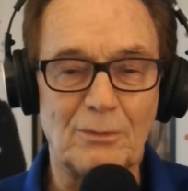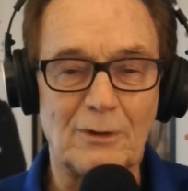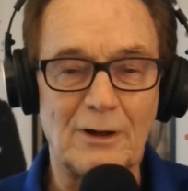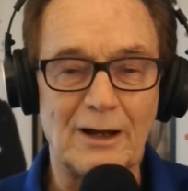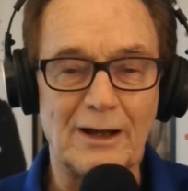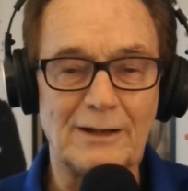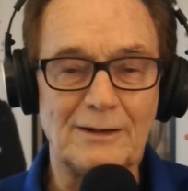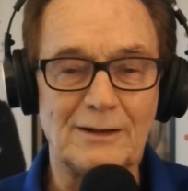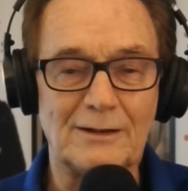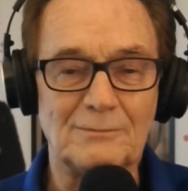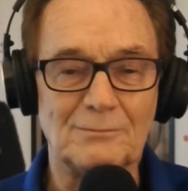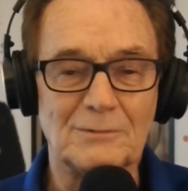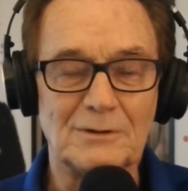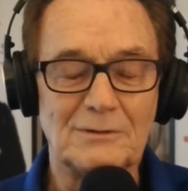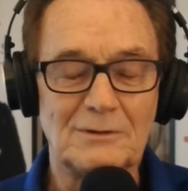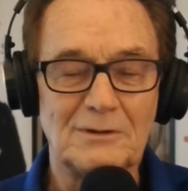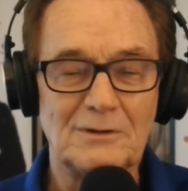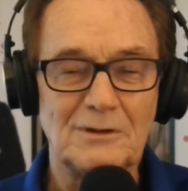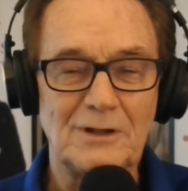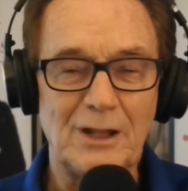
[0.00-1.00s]
mine, and
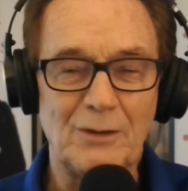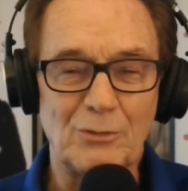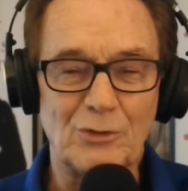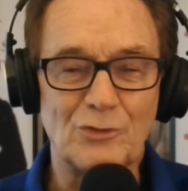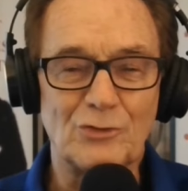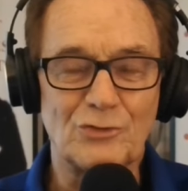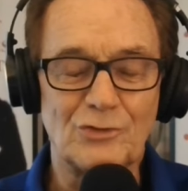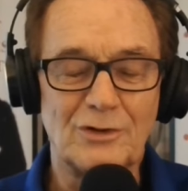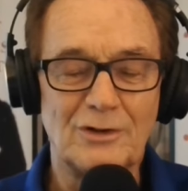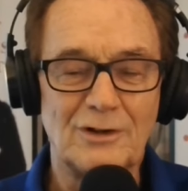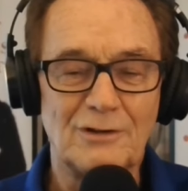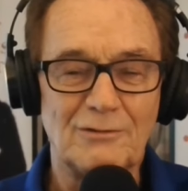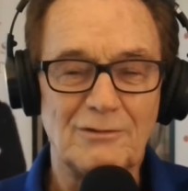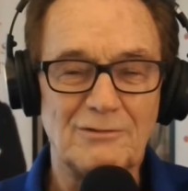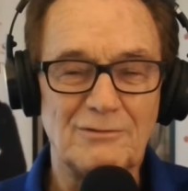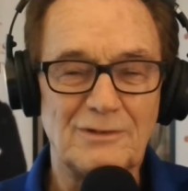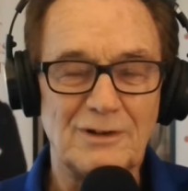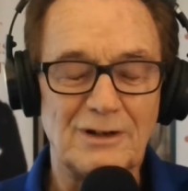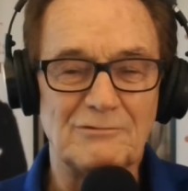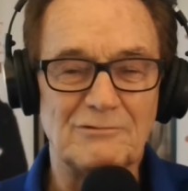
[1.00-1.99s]
he was
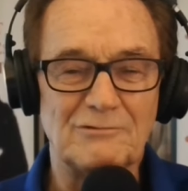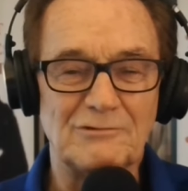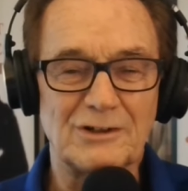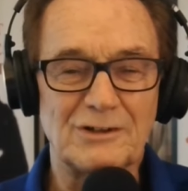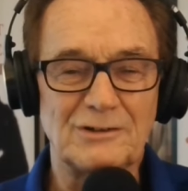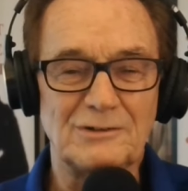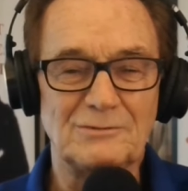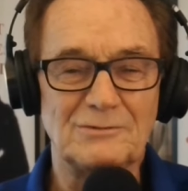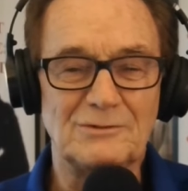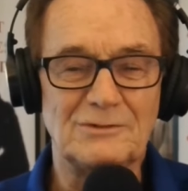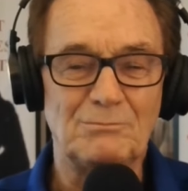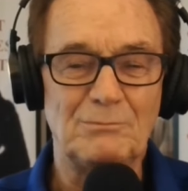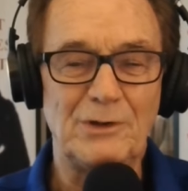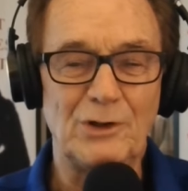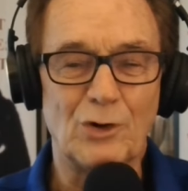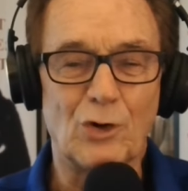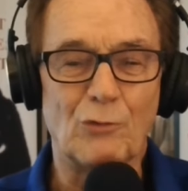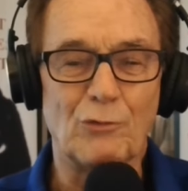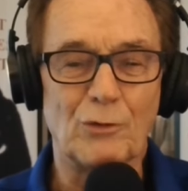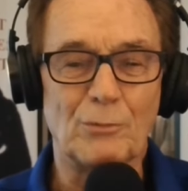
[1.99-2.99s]
looking
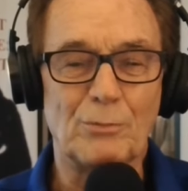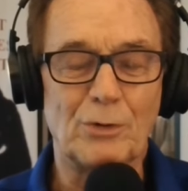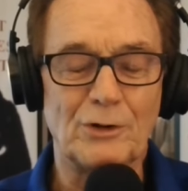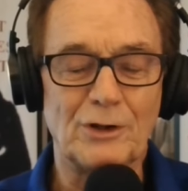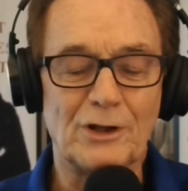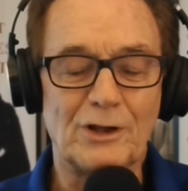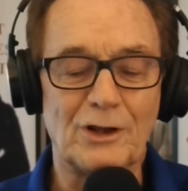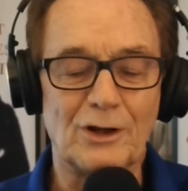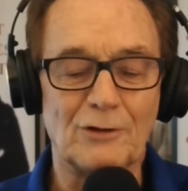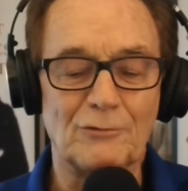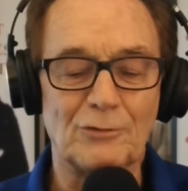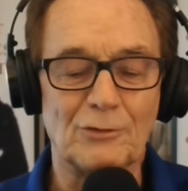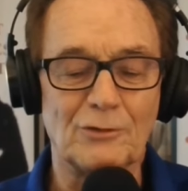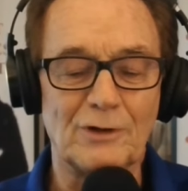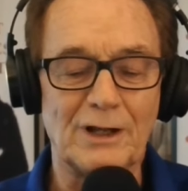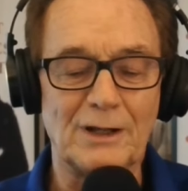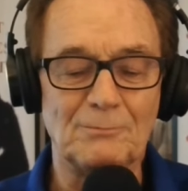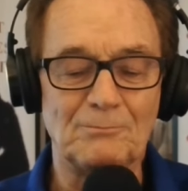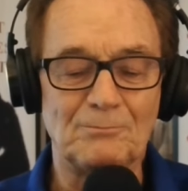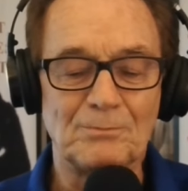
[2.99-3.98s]
me over pretty
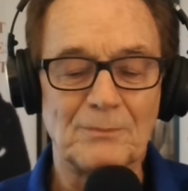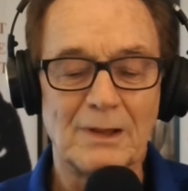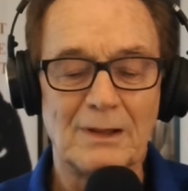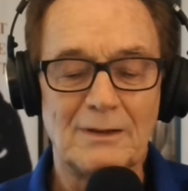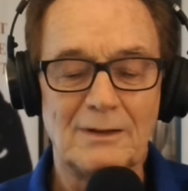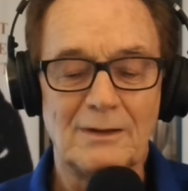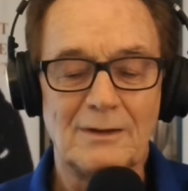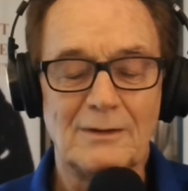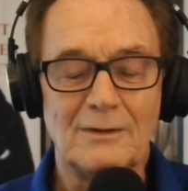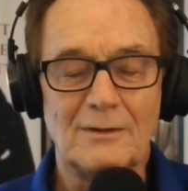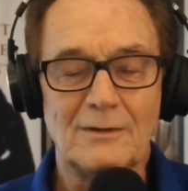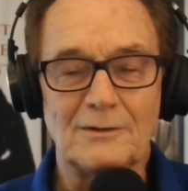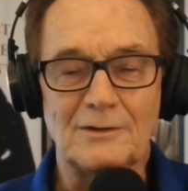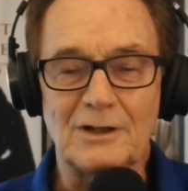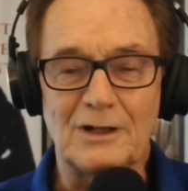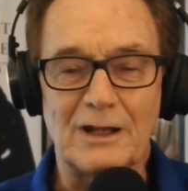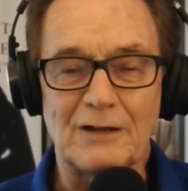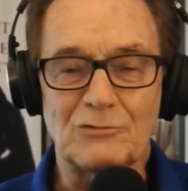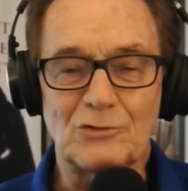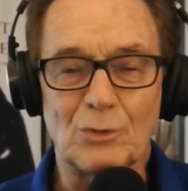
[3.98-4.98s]
carefully. And
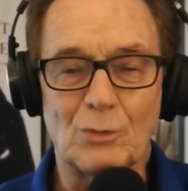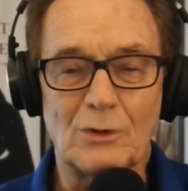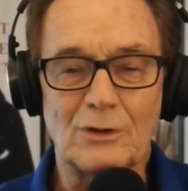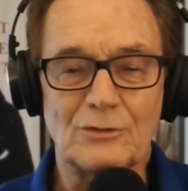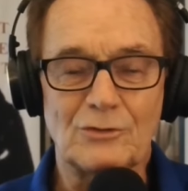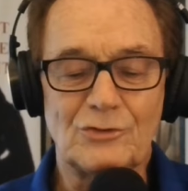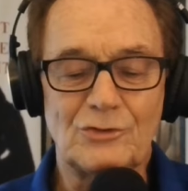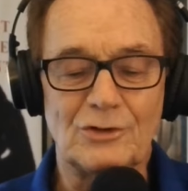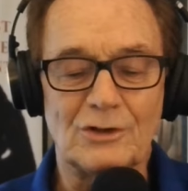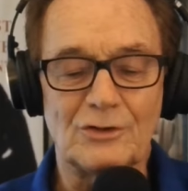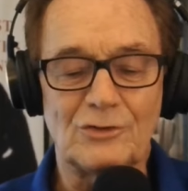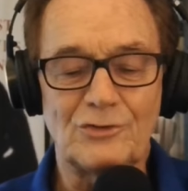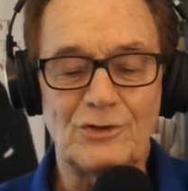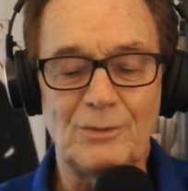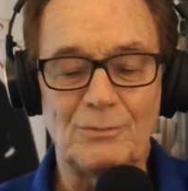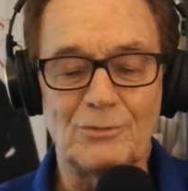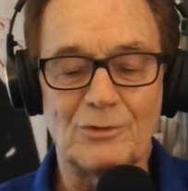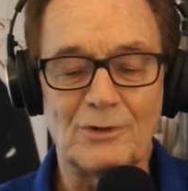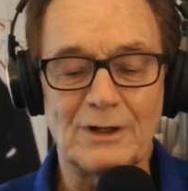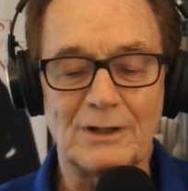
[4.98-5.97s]
then after what
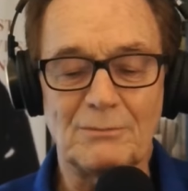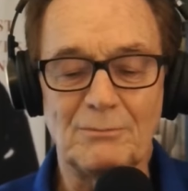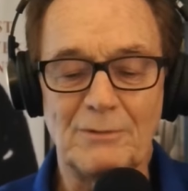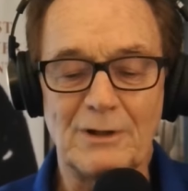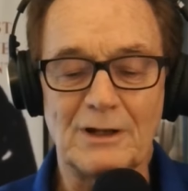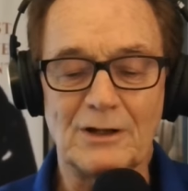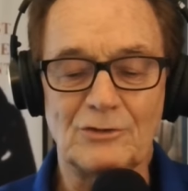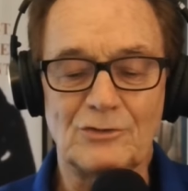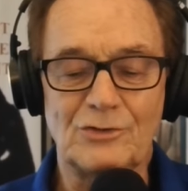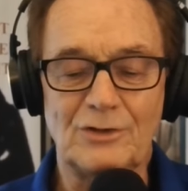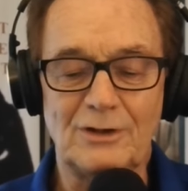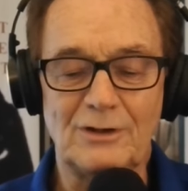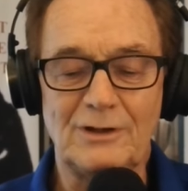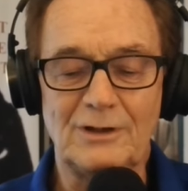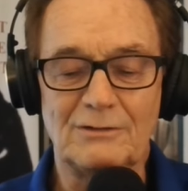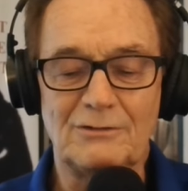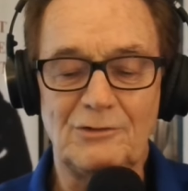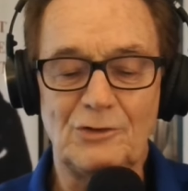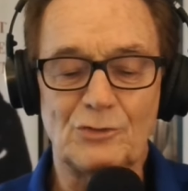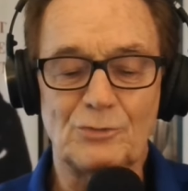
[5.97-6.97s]
seemed like minutes,
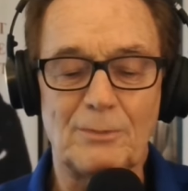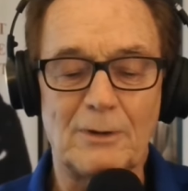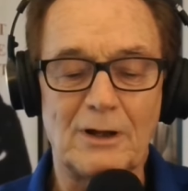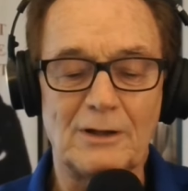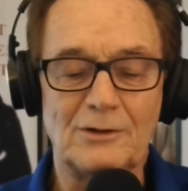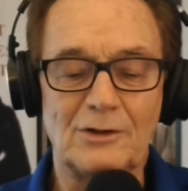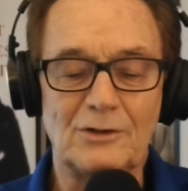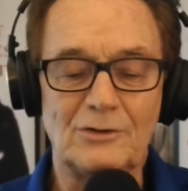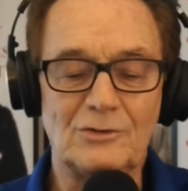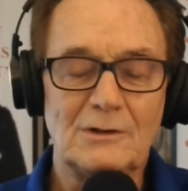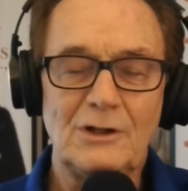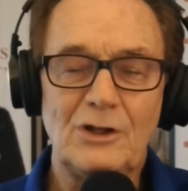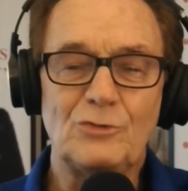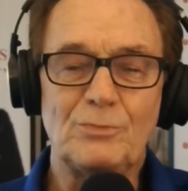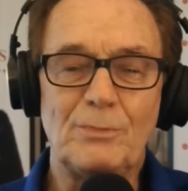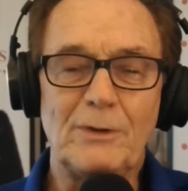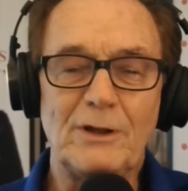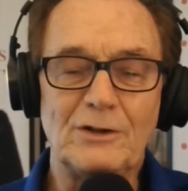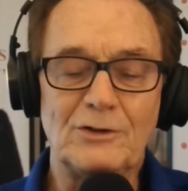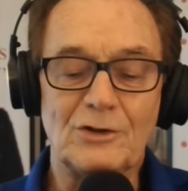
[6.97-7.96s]
he responded,
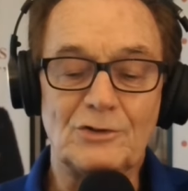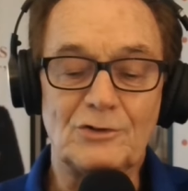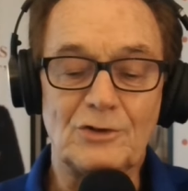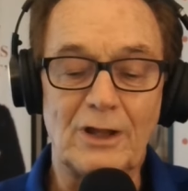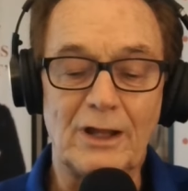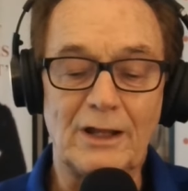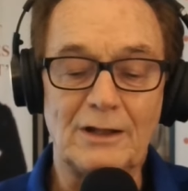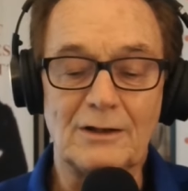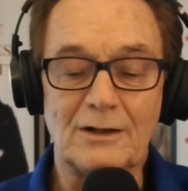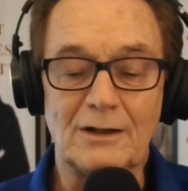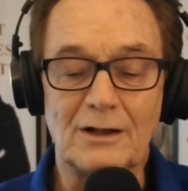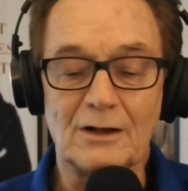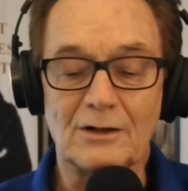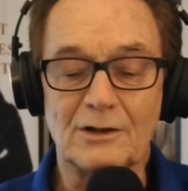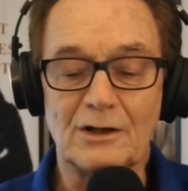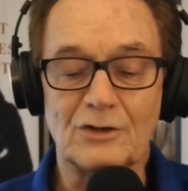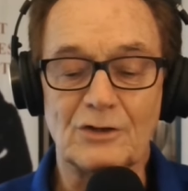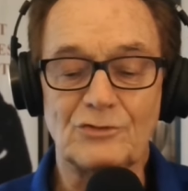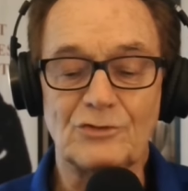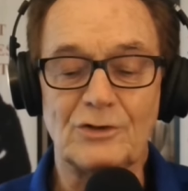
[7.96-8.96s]
he's being detained in our
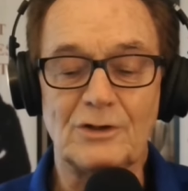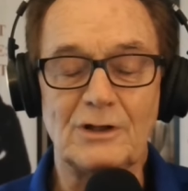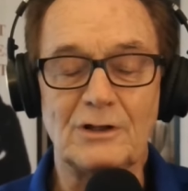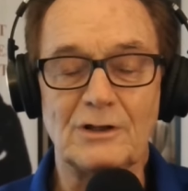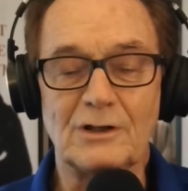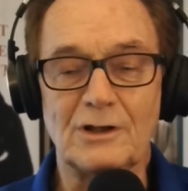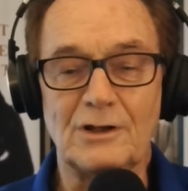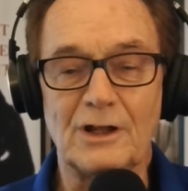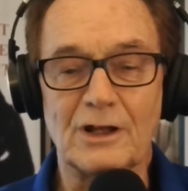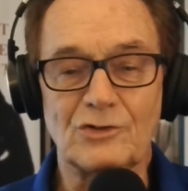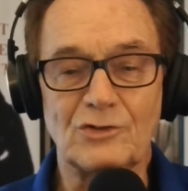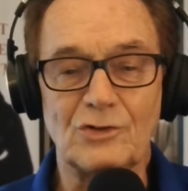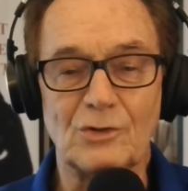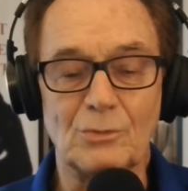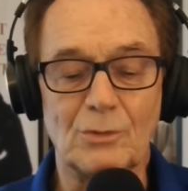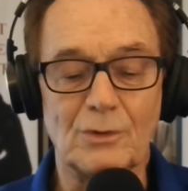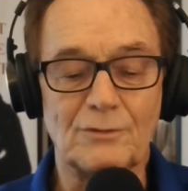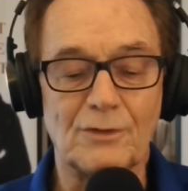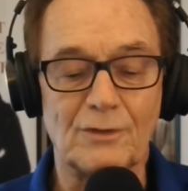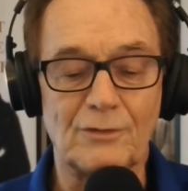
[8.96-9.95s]
custody in connection
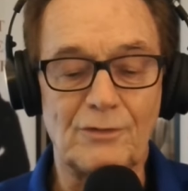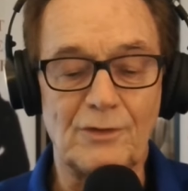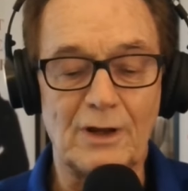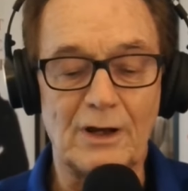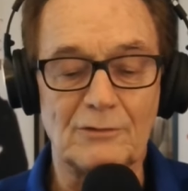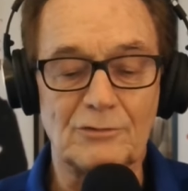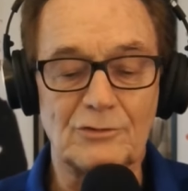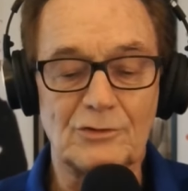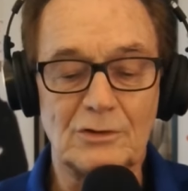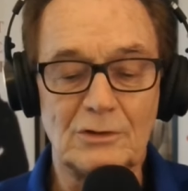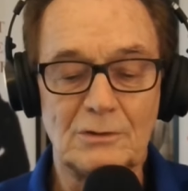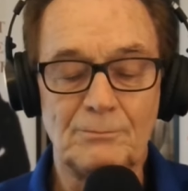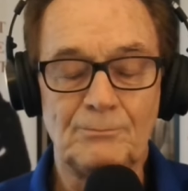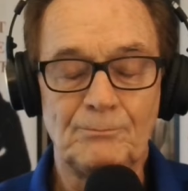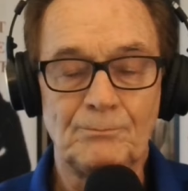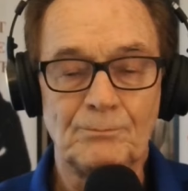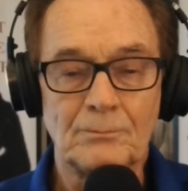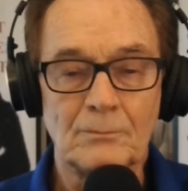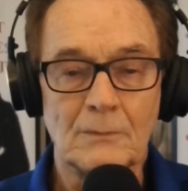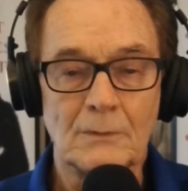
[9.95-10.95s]
with the theft.
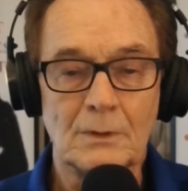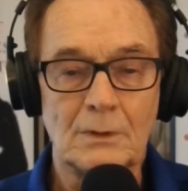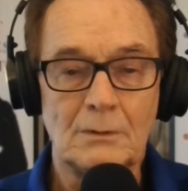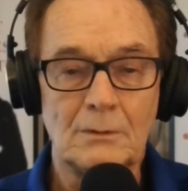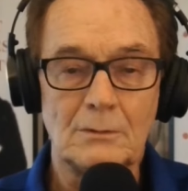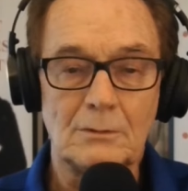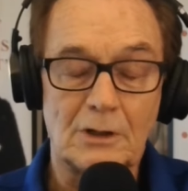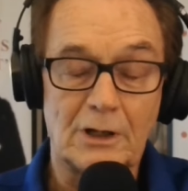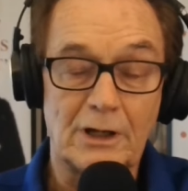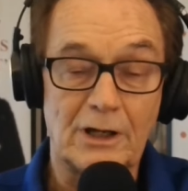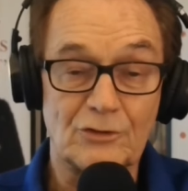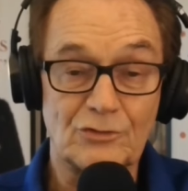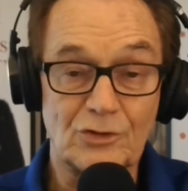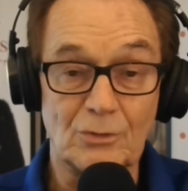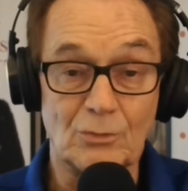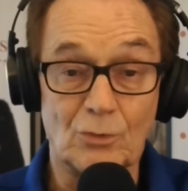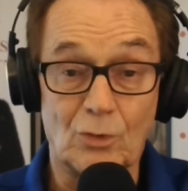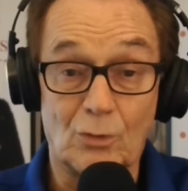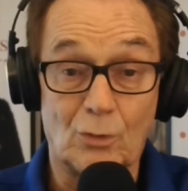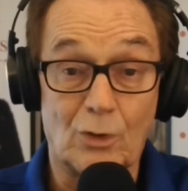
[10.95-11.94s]
I asked
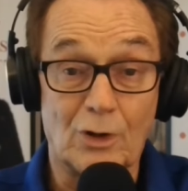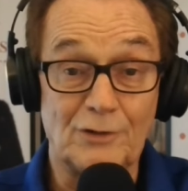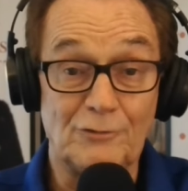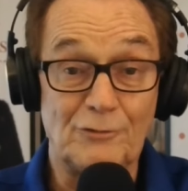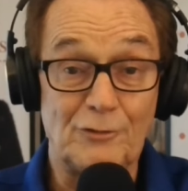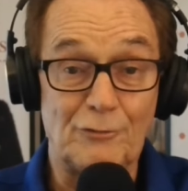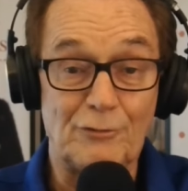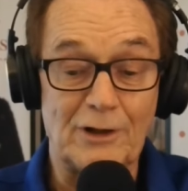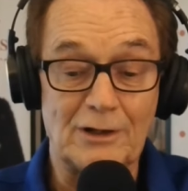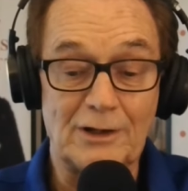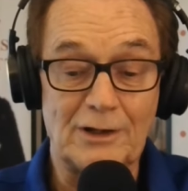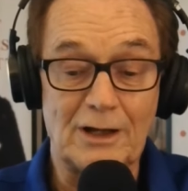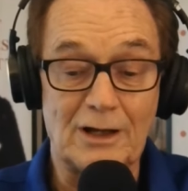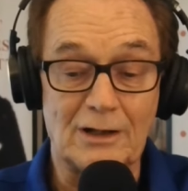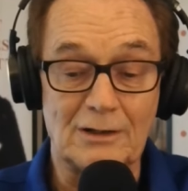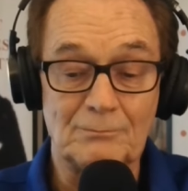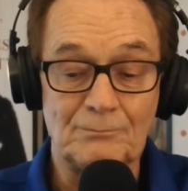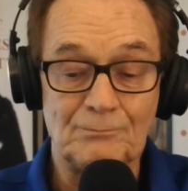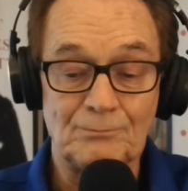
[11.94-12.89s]
him, well, what have you found out?